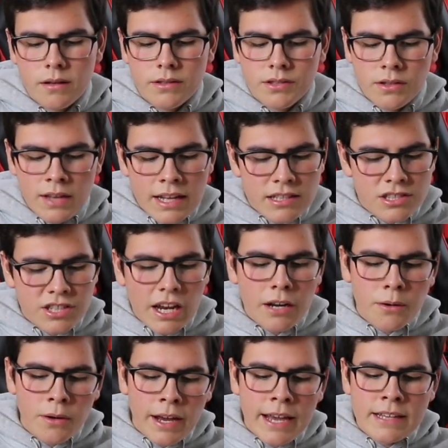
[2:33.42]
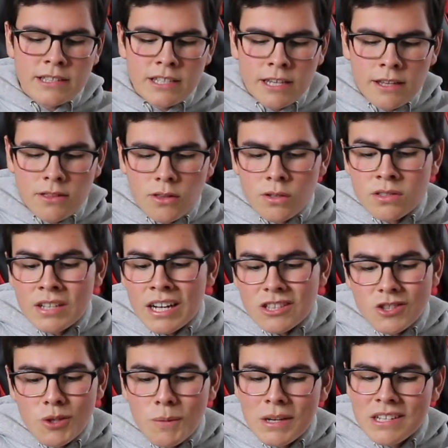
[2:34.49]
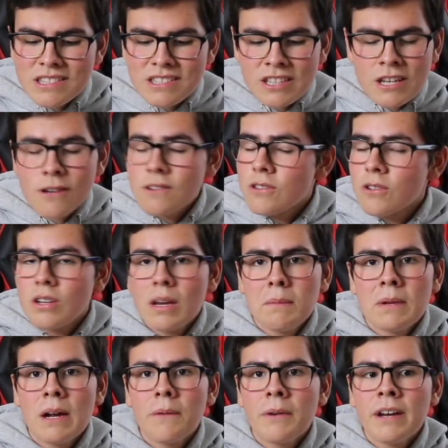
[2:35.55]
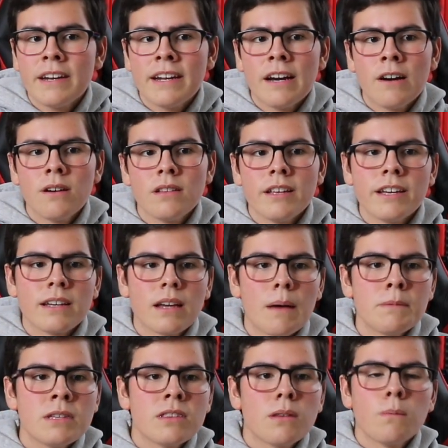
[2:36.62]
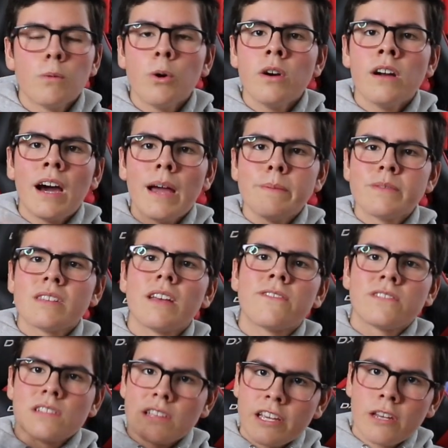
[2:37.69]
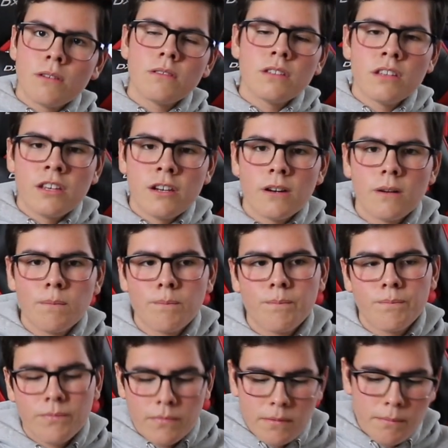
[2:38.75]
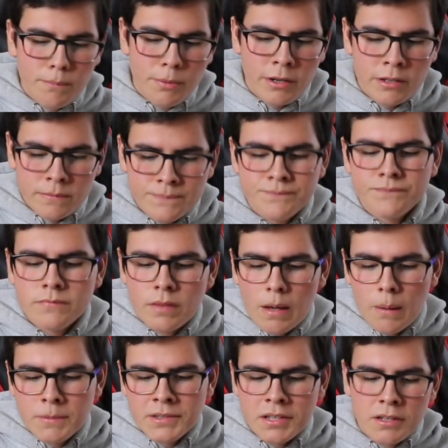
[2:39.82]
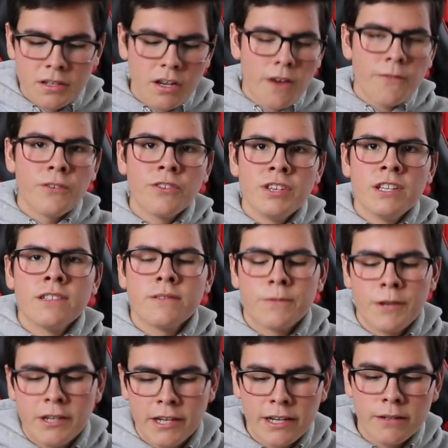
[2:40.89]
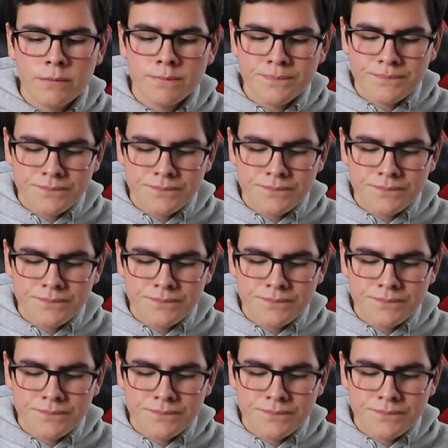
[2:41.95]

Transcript: So that's January 18th. There's not too many sneakers that are coming out right now. Like, I mean, the more hype stuff's later in the year, but I'm just going to cover these right now.